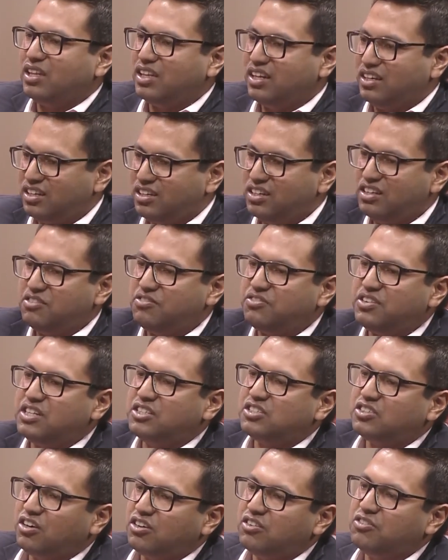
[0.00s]
like
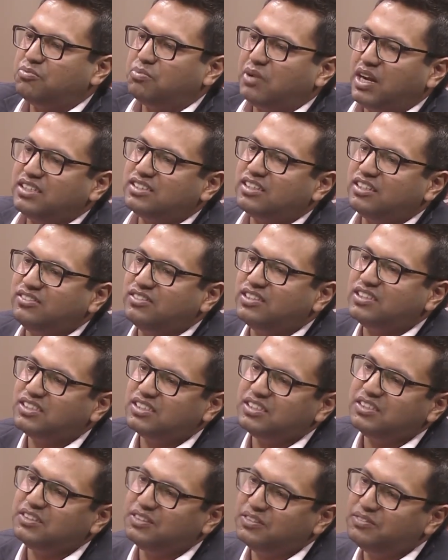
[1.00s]
different sort of price levels.